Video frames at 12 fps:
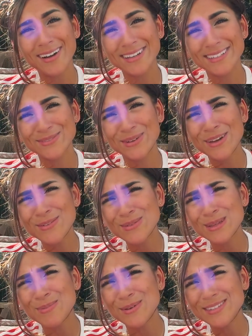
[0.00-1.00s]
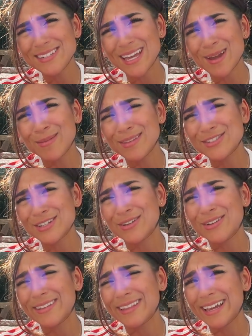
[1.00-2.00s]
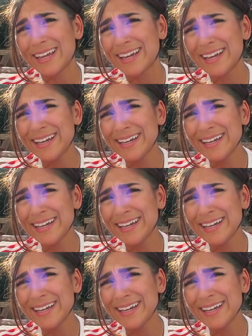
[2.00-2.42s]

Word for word: Because we haven't really posted a game to this channel in like